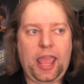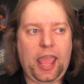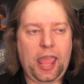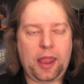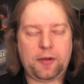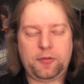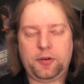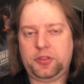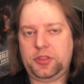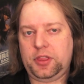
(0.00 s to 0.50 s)

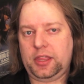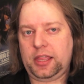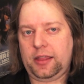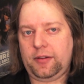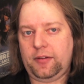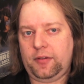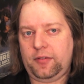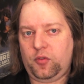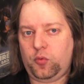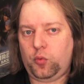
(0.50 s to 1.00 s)
everything
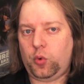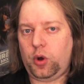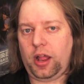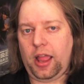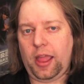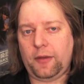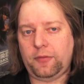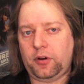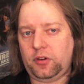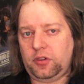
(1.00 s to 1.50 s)
I've
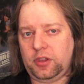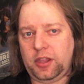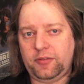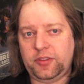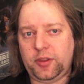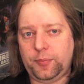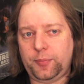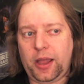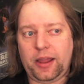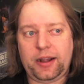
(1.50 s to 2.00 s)
ever
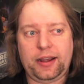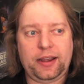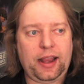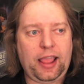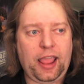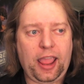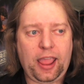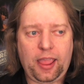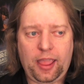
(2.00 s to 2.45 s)
loved about it.